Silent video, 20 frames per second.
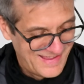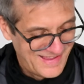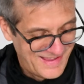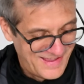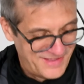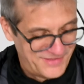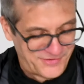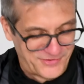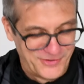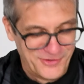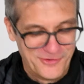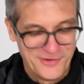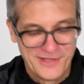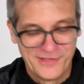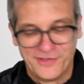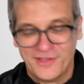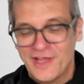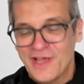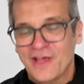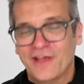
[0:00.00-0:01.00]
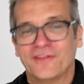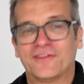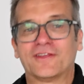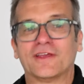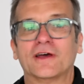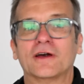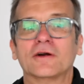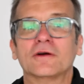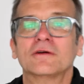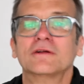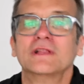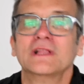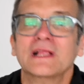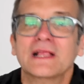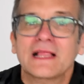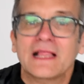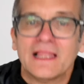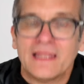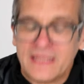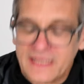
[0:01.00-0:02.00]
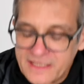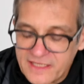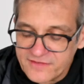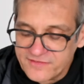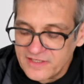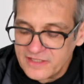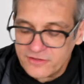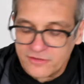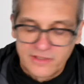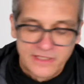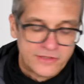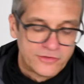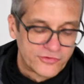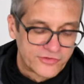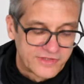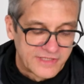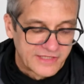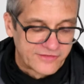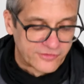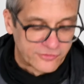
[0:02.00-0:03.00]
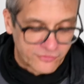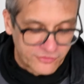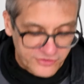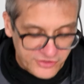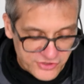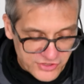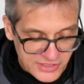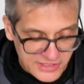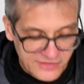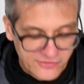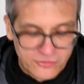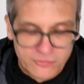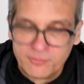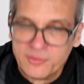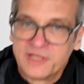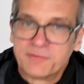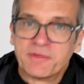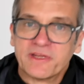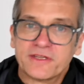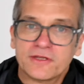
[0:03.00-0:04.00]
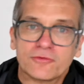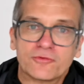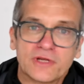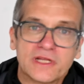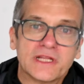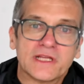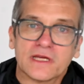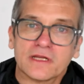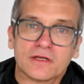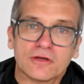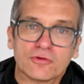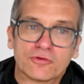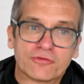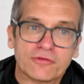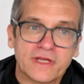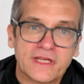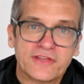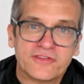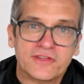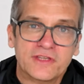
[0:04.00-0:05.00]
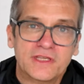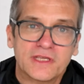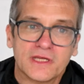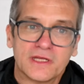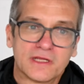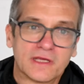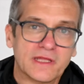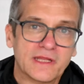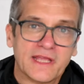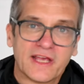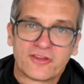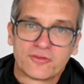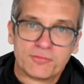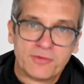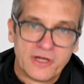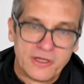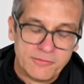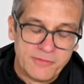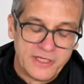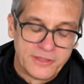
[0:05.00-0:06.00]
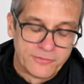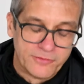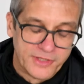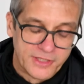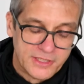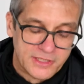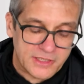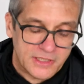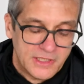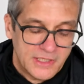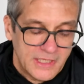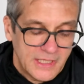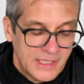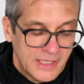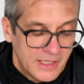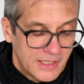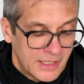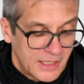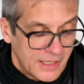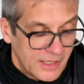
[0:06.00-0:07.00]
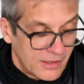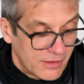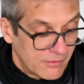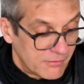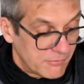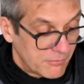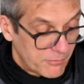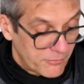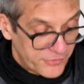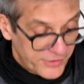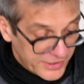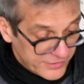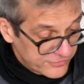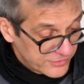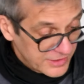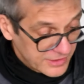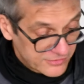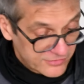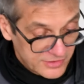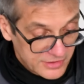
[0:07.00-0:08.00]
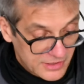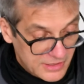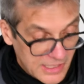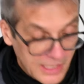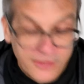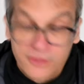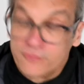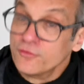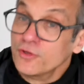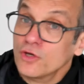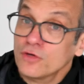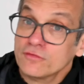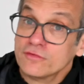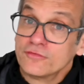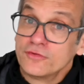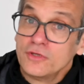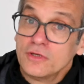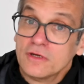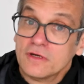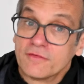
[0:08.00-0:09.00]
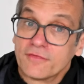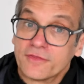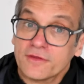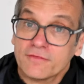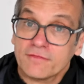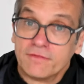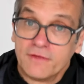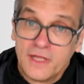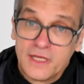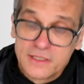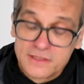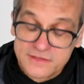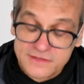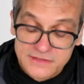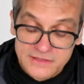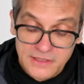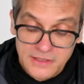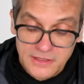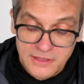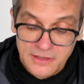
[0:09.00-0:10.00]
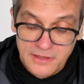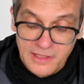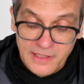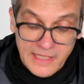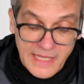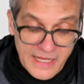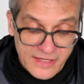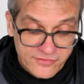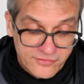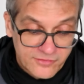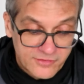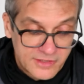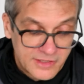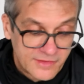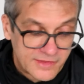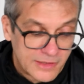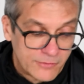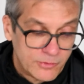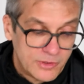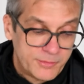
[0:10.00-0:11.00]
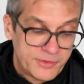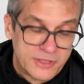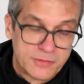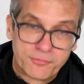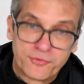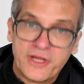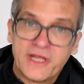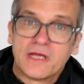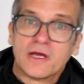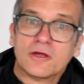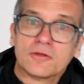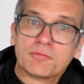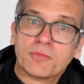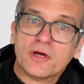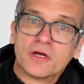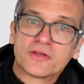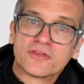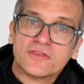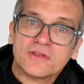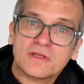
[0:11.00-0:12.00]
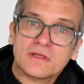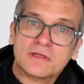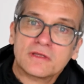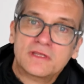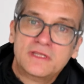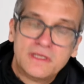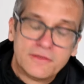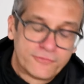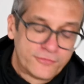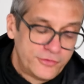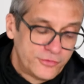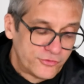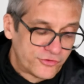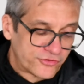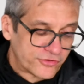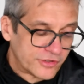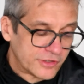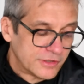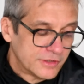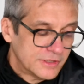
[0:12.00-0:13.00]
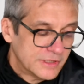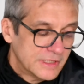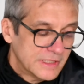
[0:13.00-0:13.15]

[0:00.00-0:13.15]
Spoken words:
and so on. So, like I said, you can use it as a traditional instrument, but you really can go crazy and can experiment with it. That's actually kind of an overview of the Flux. A last thing, there will be a breakout box in the near future,